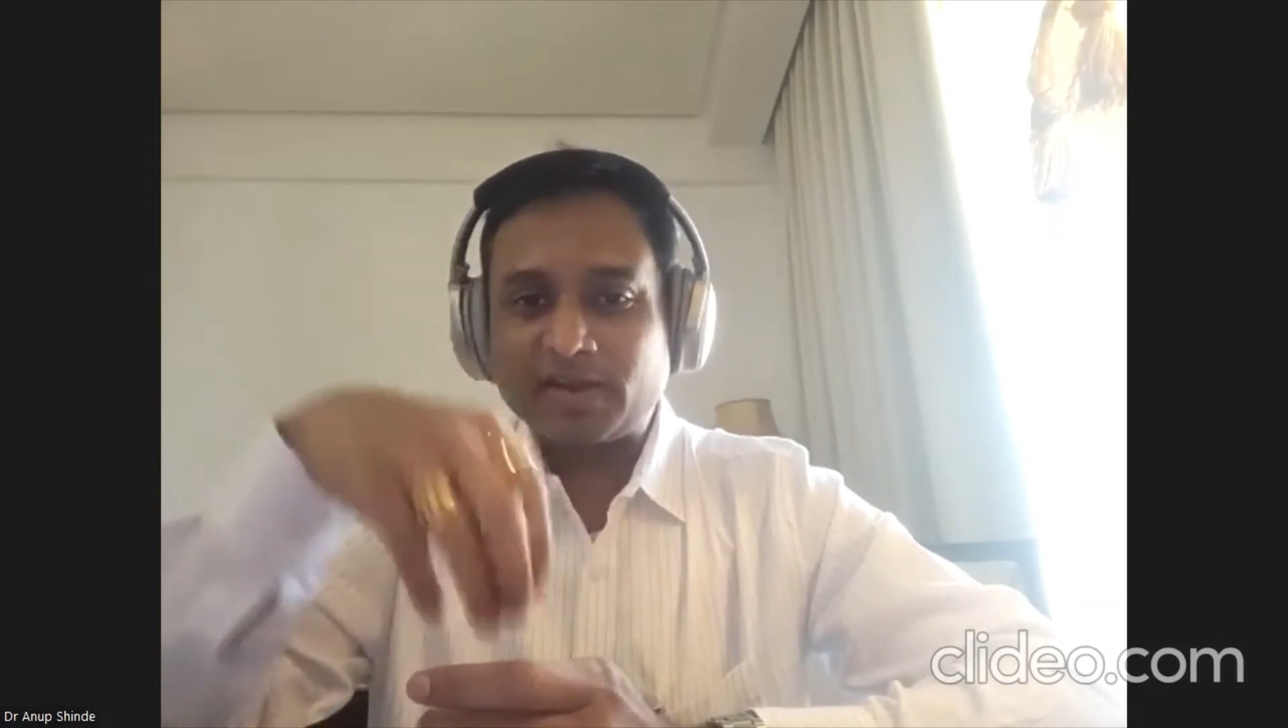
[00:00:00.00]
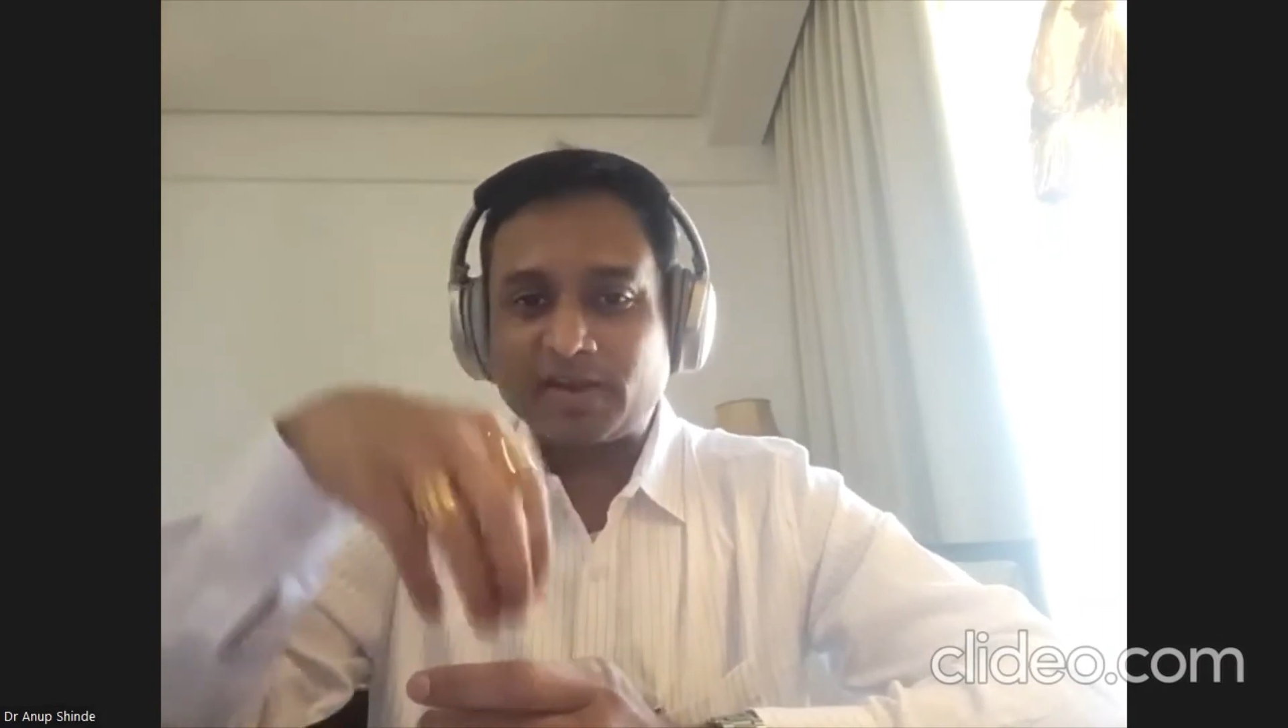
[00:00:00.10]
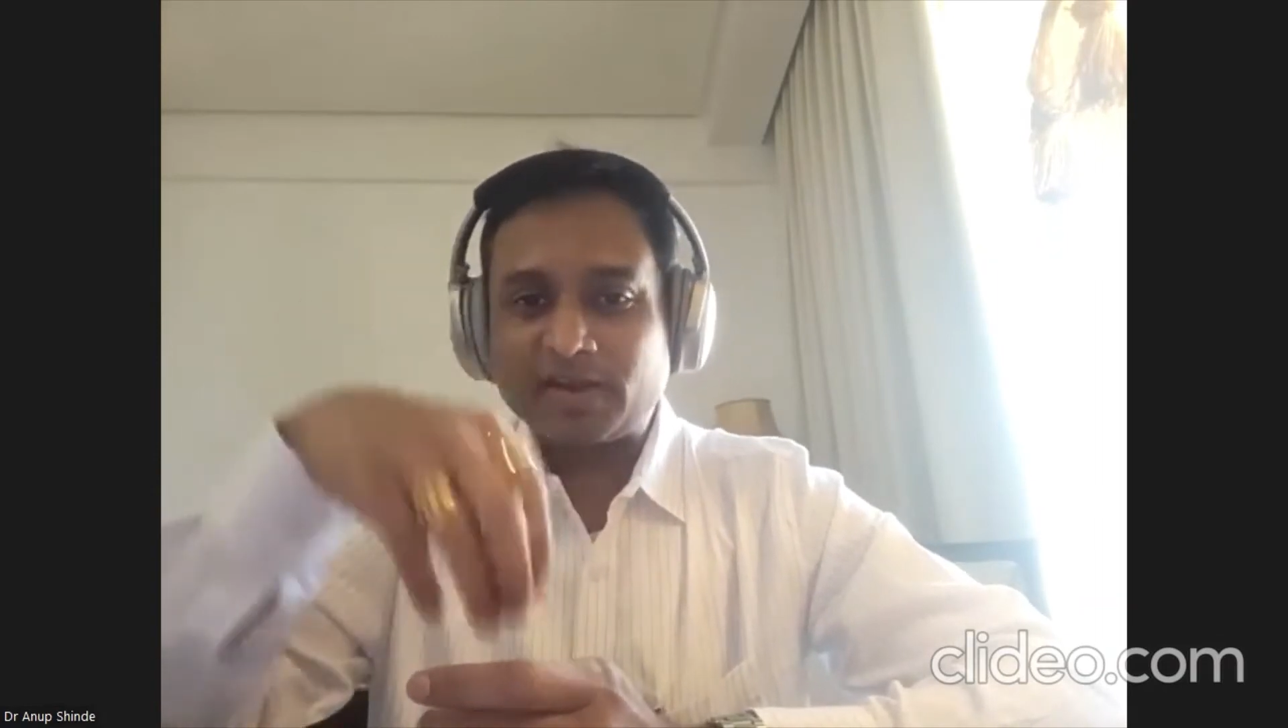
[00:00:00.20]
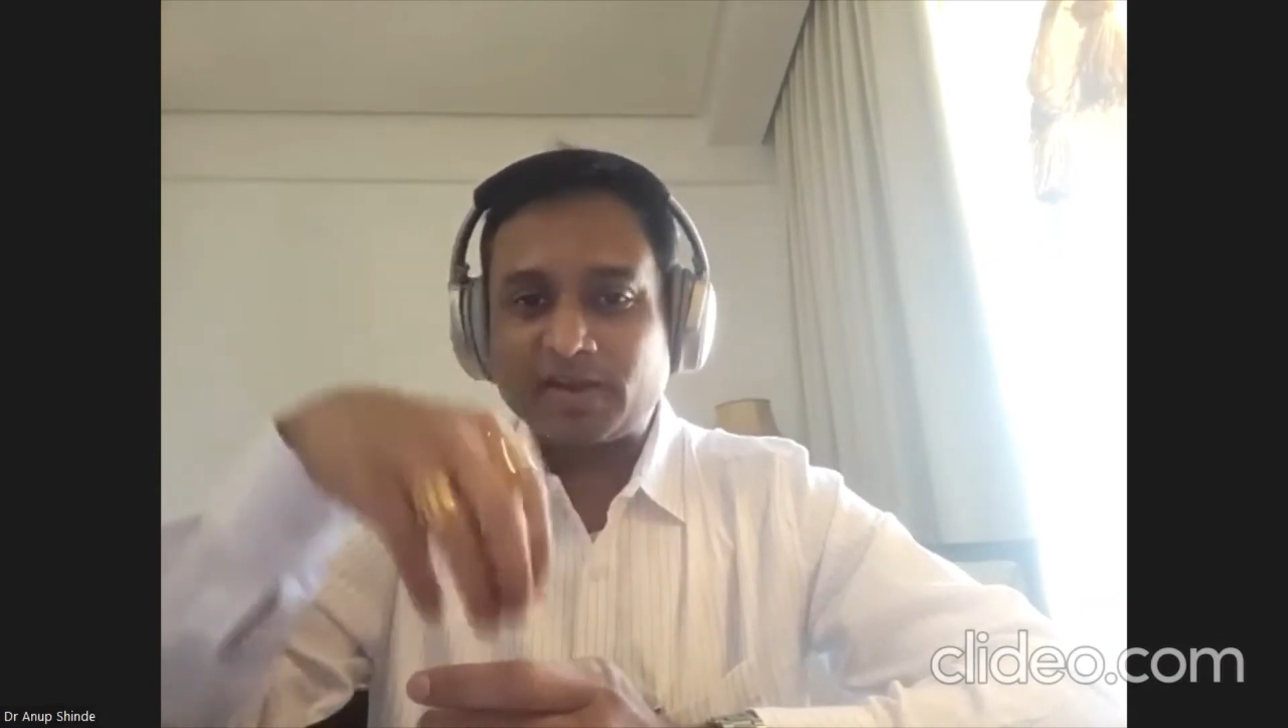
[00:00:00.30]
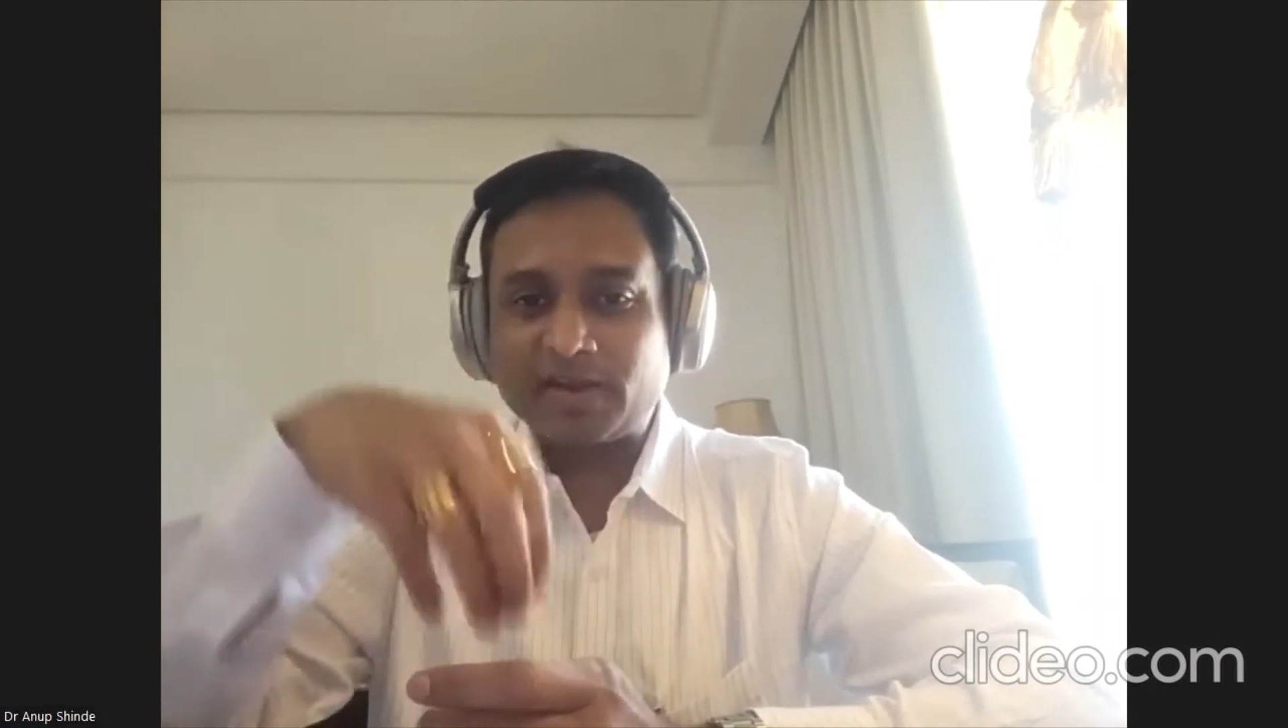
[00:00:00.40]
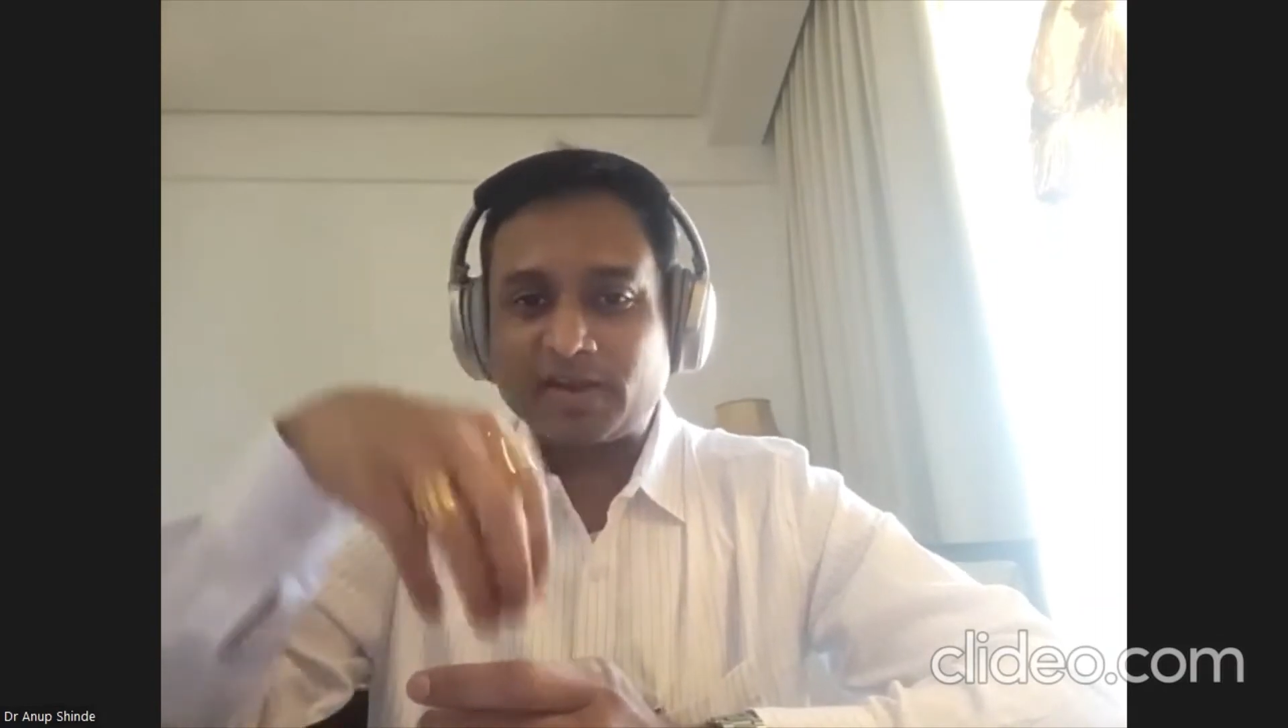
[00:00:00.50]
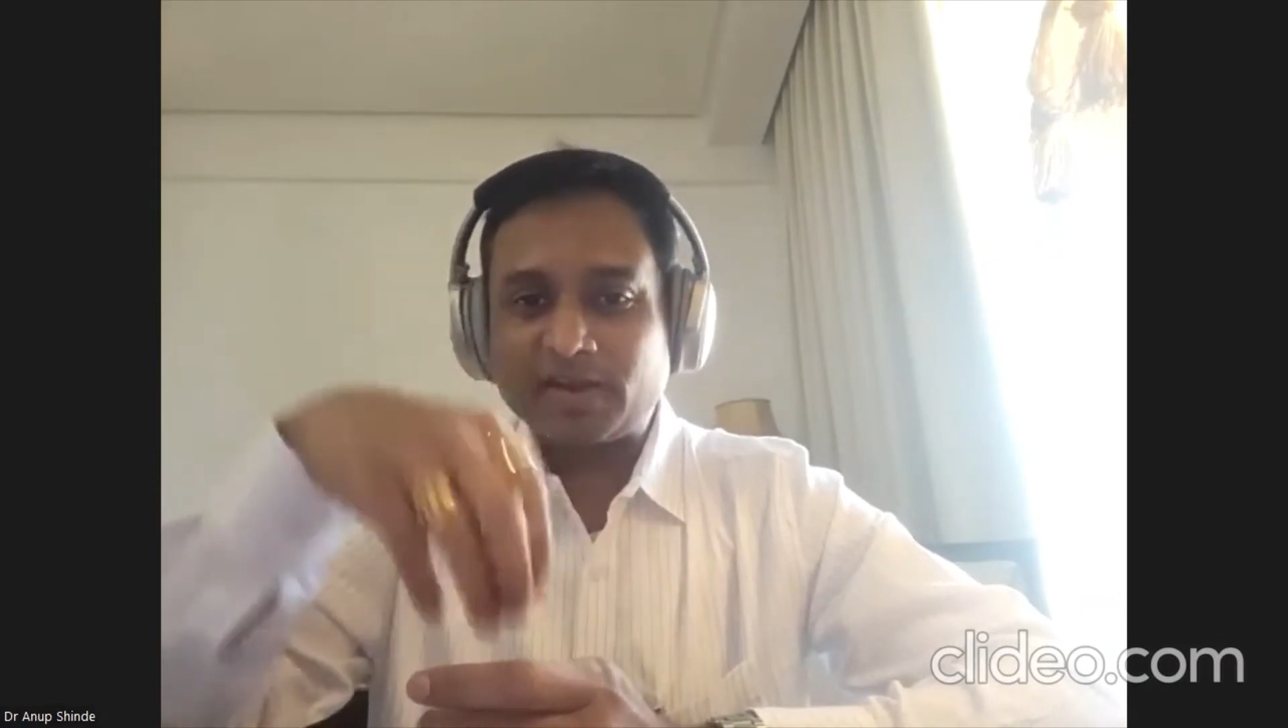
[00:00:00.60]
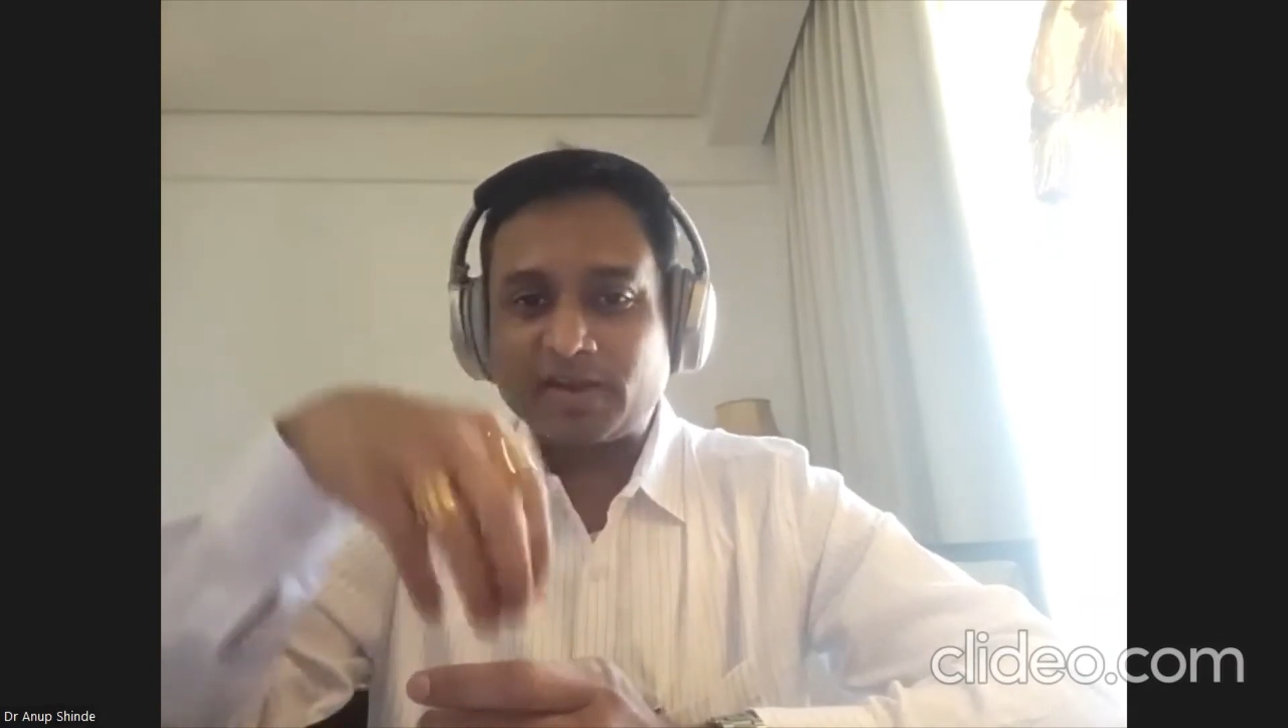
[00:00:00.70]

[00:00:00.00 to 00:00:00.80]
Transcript: COVID is